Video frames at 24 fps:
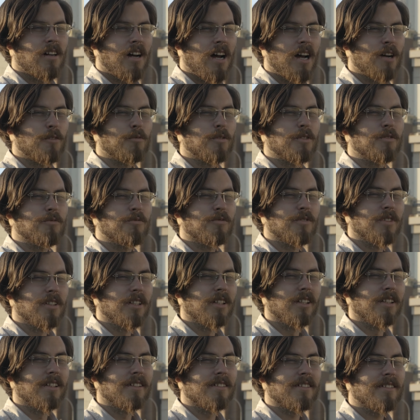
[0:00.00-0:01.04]
I would
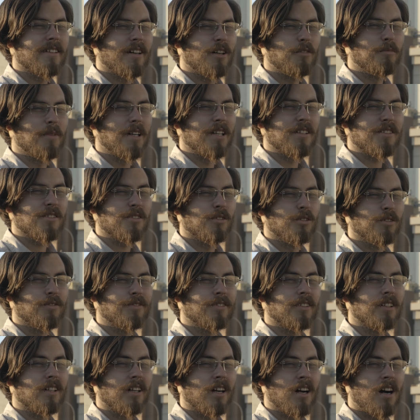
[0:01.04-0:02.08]
really sell my soul
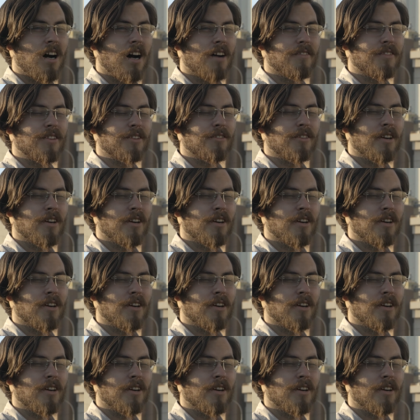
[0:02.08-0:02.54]
for a coffee